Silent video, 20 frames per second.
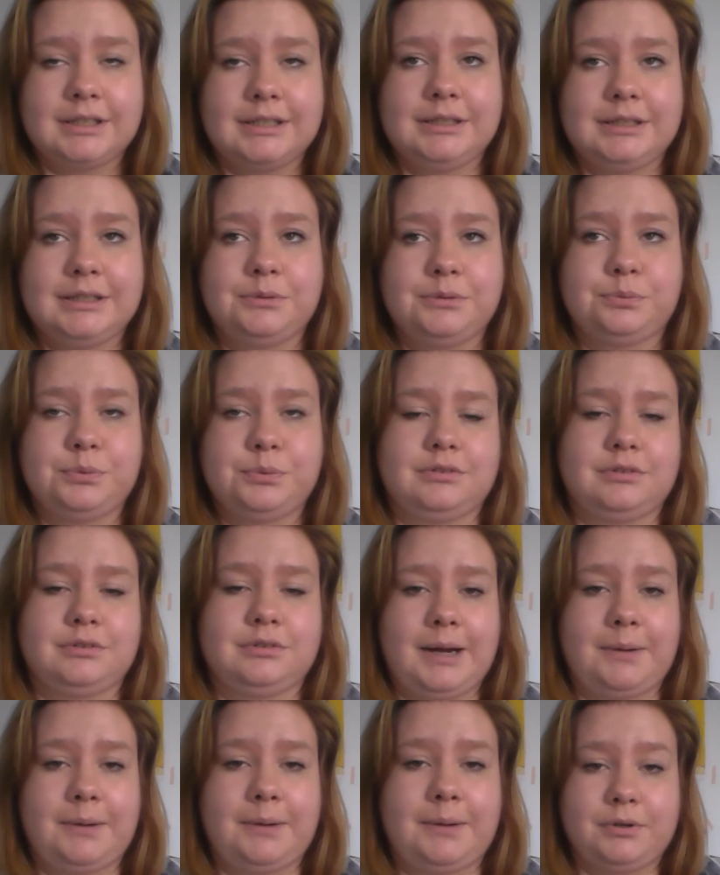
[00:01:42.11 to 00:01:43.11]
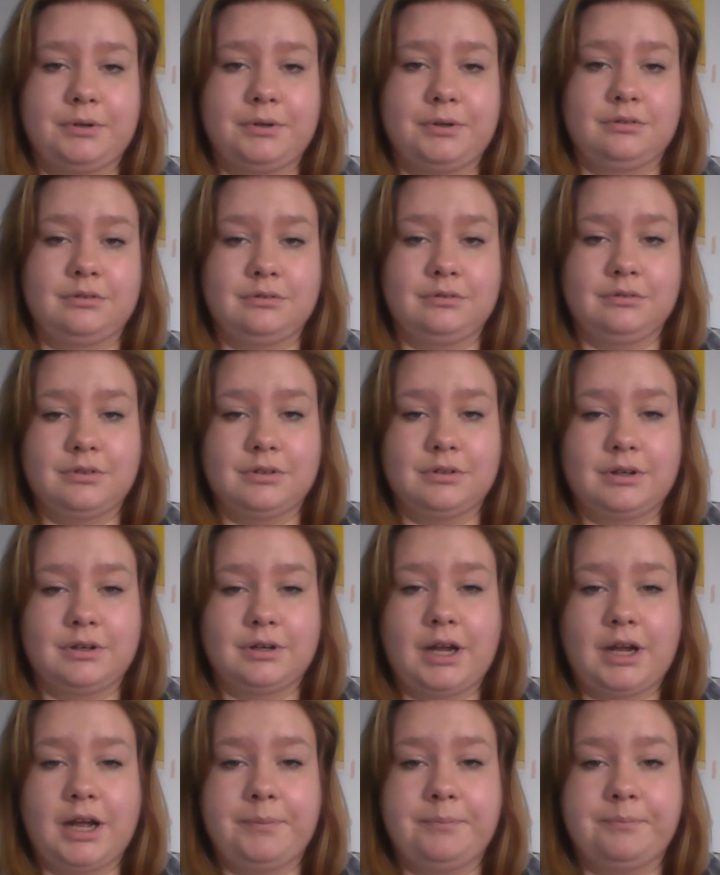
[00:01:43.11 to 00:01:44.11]
it will happen,
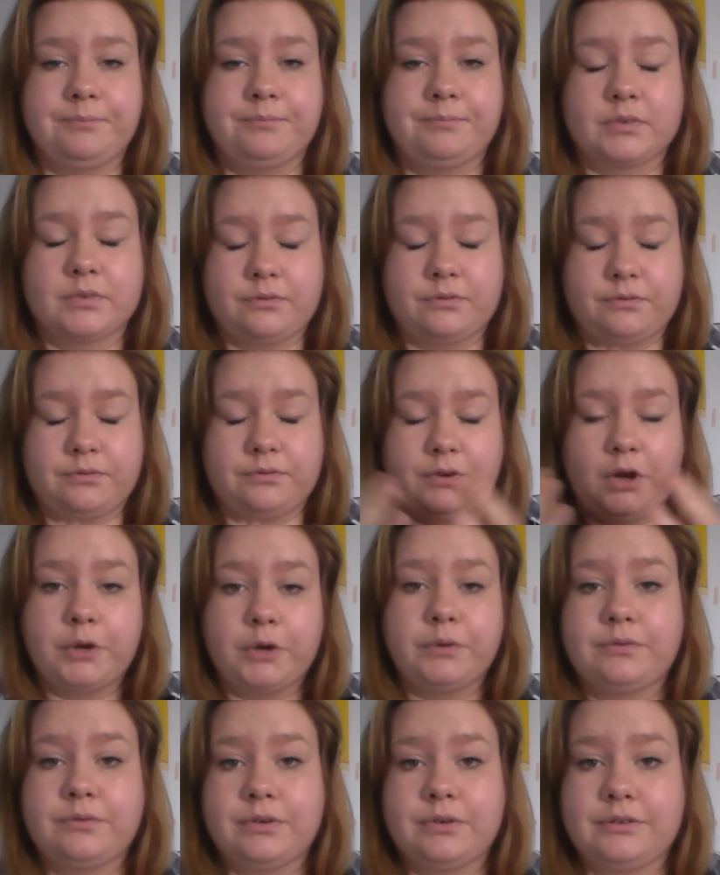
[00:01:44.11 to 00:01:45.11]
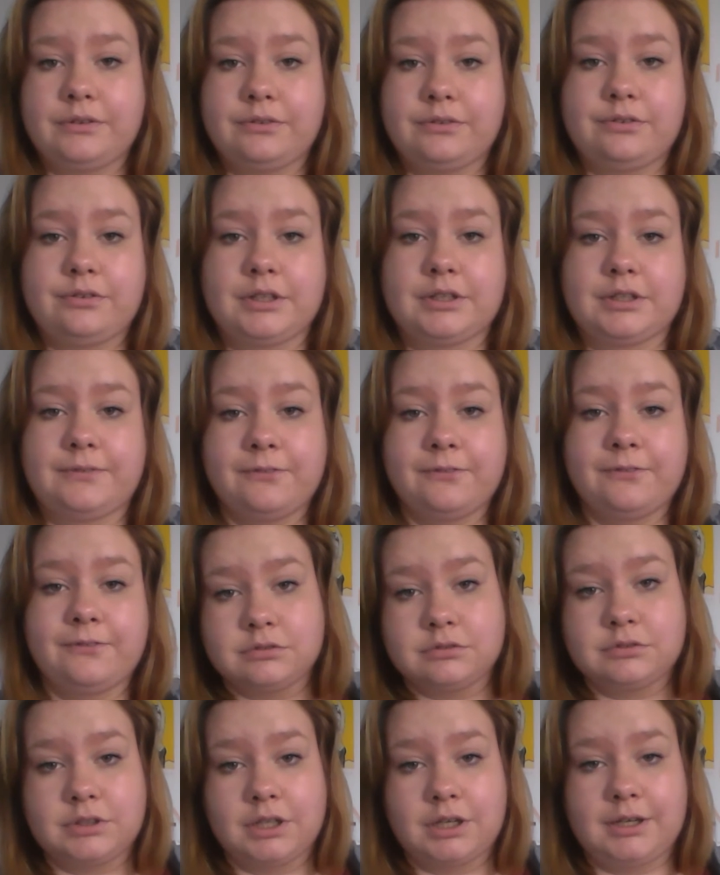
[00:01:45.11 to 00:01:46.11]
hopefully for us
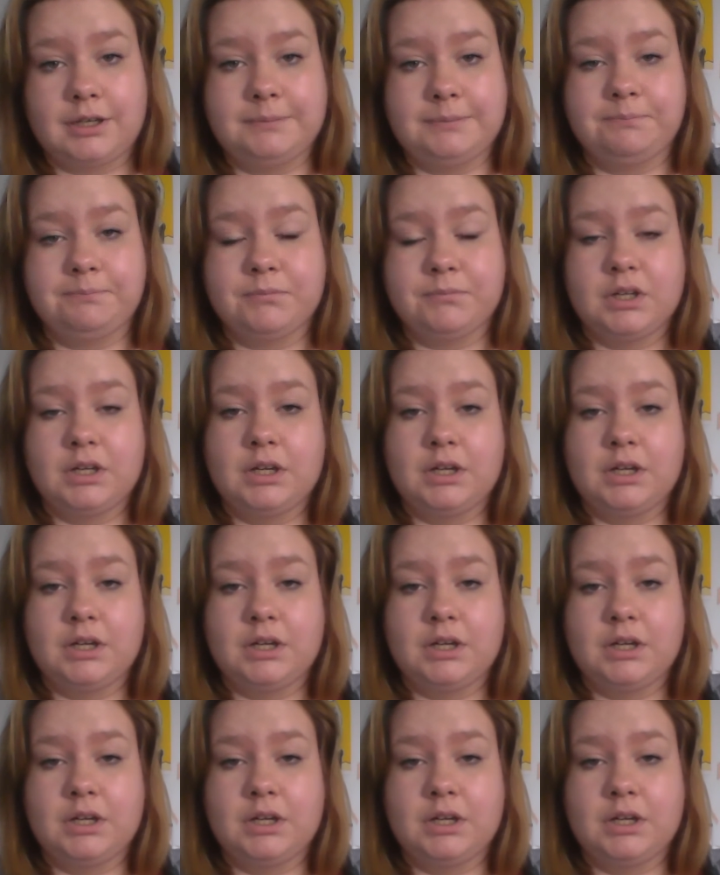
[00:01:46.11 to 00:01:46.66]
full-time